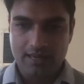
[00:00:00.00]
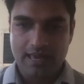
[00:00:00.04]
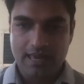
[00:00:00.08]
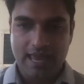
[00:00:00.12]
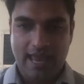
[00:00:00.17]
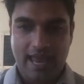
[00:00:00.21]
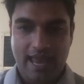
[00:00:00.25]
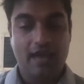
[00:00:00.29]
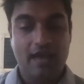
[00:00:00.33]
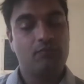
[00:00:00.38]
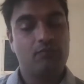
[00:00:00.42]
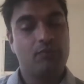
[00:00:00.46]

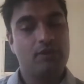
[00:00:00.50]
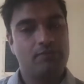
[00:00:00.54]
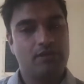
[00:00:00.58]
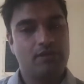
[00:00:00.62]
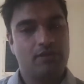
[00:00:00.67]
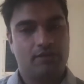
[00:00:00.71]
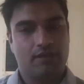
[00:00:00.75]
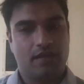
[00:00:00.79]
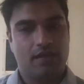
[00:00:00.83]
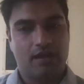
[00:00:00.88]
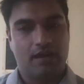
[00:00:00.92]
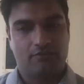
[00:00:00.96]
had we been
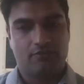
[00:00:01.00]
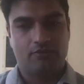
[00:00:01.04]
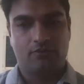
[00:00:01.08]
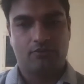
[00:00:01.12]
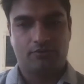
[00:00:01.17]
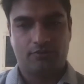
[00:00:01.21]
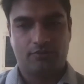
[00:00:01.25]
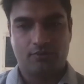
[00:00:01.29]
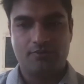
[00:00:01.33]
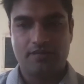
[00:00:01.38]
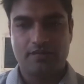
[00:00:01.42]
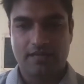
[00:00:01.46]
thoughtful
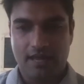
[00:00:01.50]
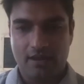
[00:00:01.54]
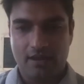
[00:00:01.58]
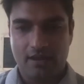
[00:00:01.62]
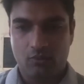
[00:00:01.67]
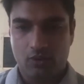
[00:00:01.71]
from day